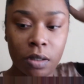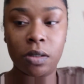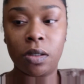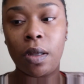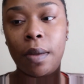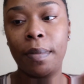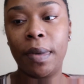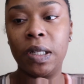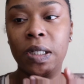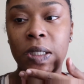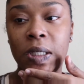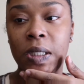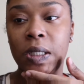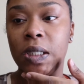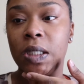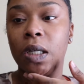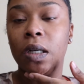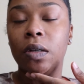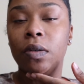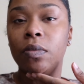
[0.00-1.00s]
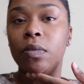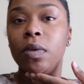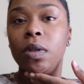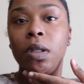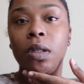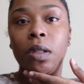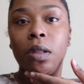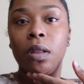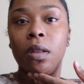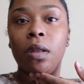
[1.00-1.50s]
so I'm about to start
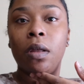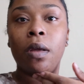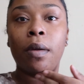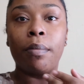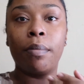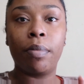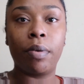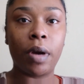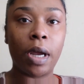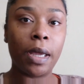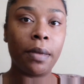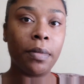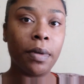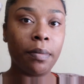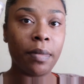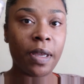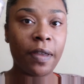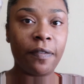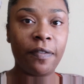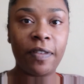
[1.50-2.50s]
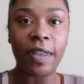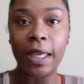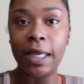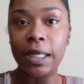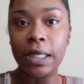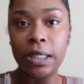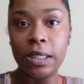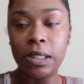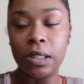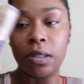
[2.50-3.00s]
with priming my
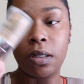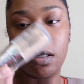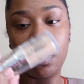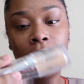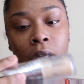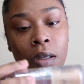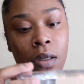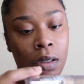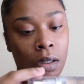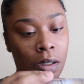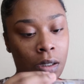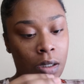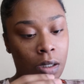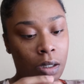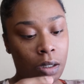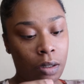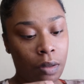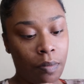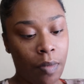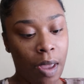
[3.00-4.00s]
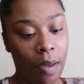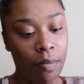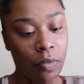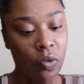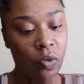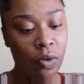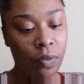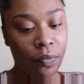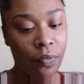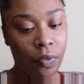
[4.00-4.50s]
face. I'm
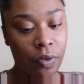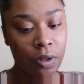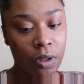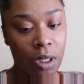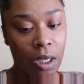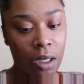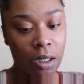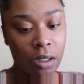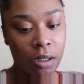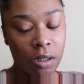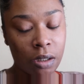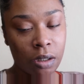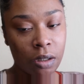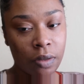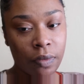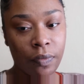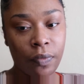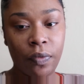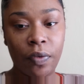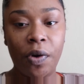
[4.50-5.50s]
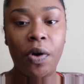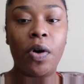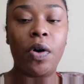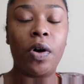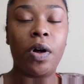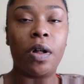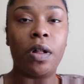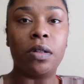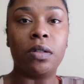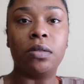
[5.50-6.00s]
going for like a
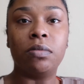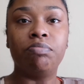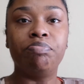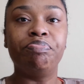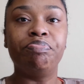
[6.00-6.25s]
fall